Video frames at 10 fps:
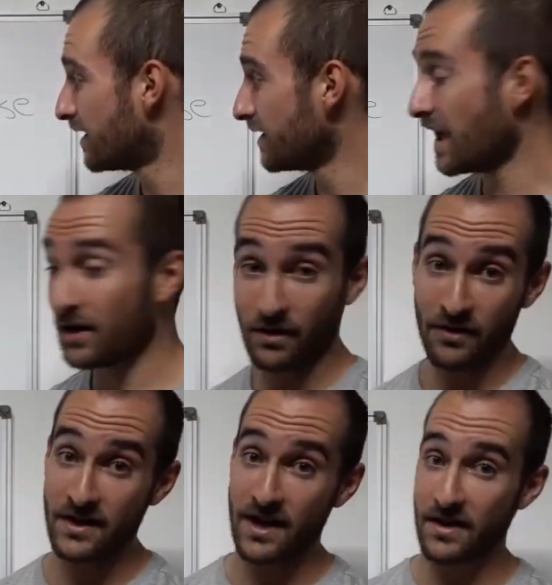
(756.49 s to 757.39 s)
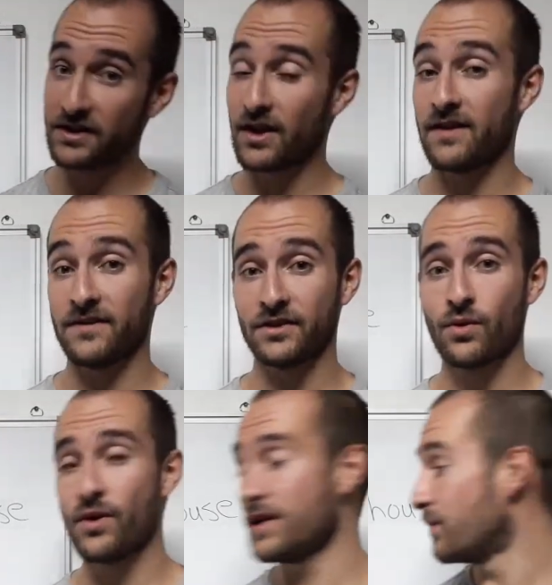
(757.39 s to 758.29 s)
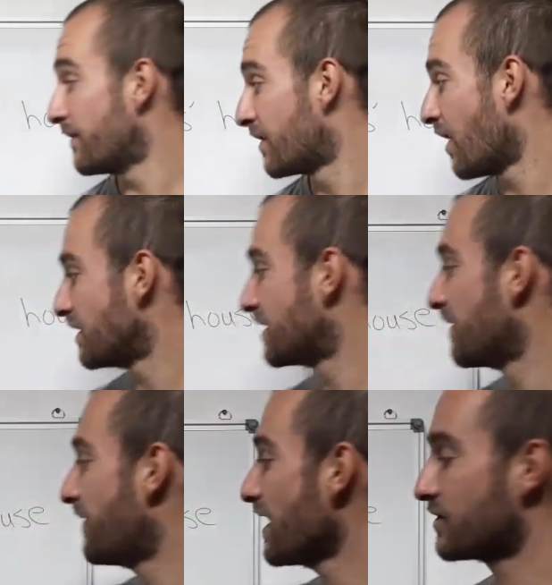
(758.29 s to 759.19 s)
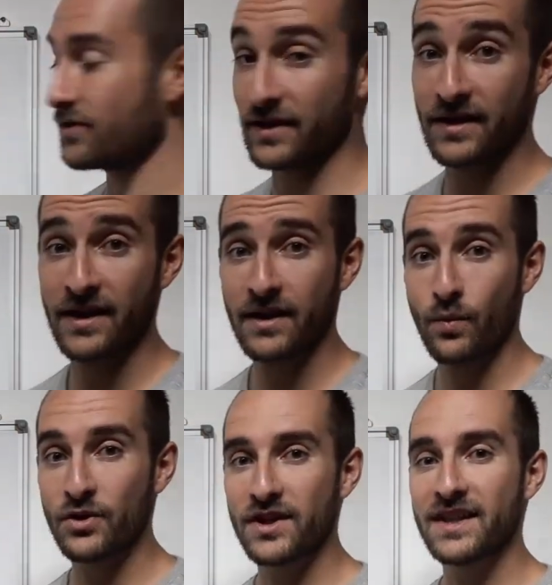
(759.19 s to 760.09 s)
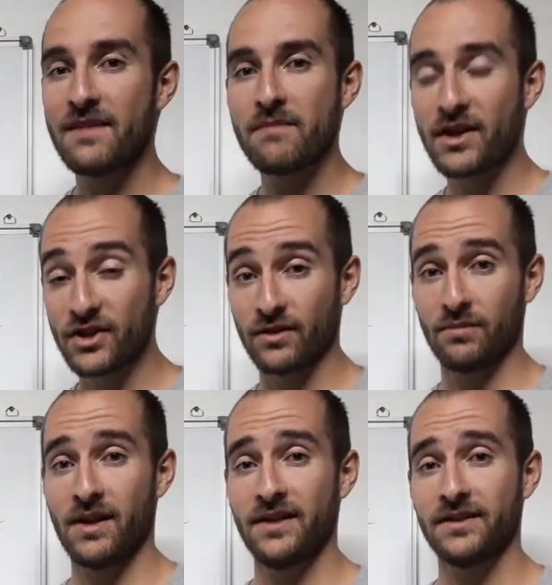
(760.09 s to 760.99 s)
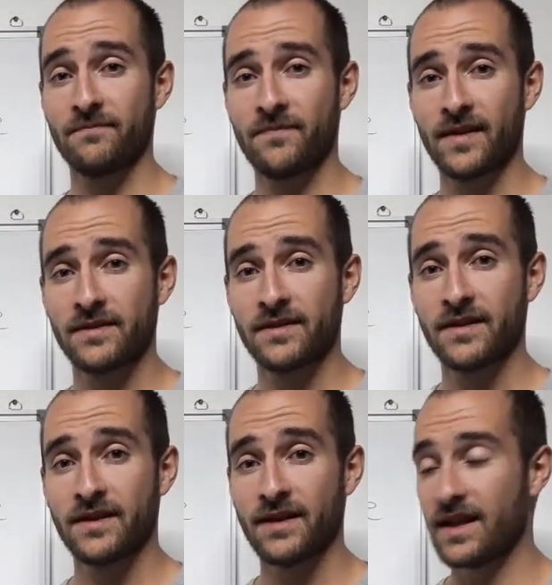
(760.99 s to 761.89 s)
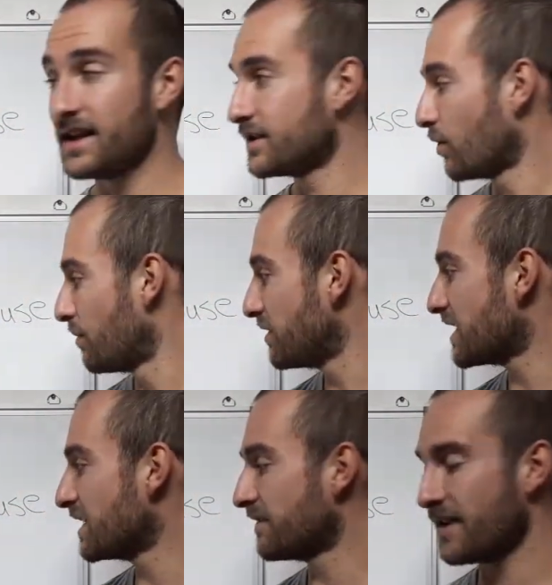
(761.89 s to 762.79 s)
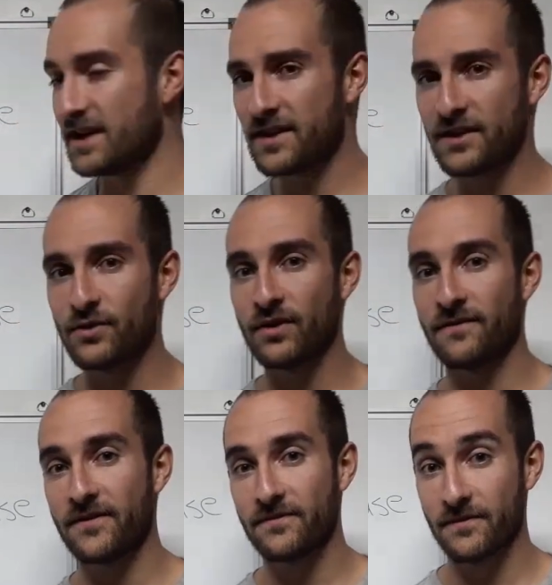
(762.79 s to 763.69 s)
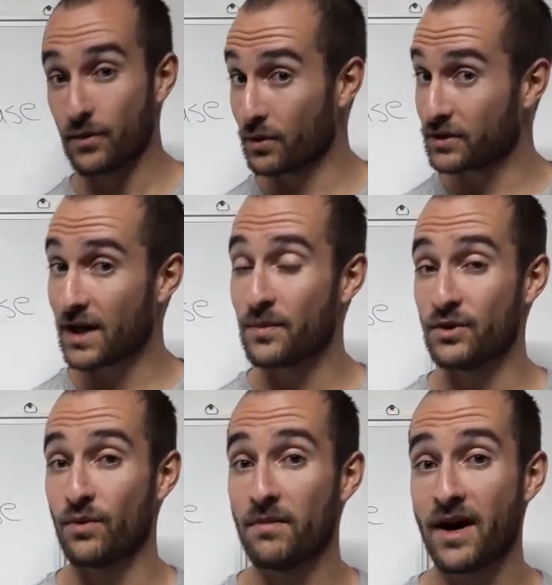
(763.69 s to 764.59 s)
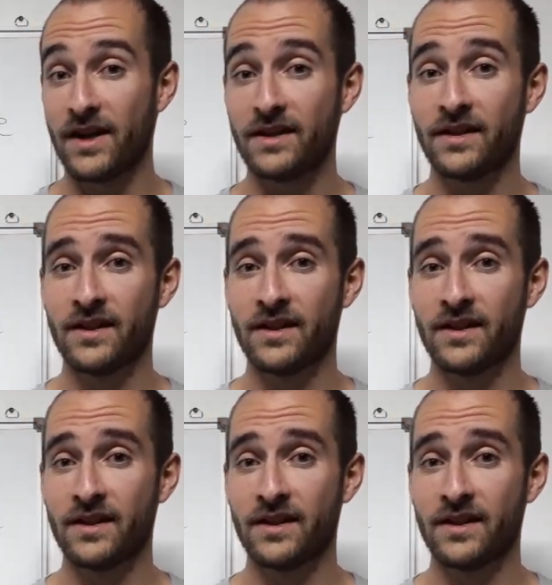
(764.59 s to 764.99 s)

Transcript: Now, on the other side of this coin, we've got the factory, which is a magical place. It is almost as if anything you could have thought up in your mind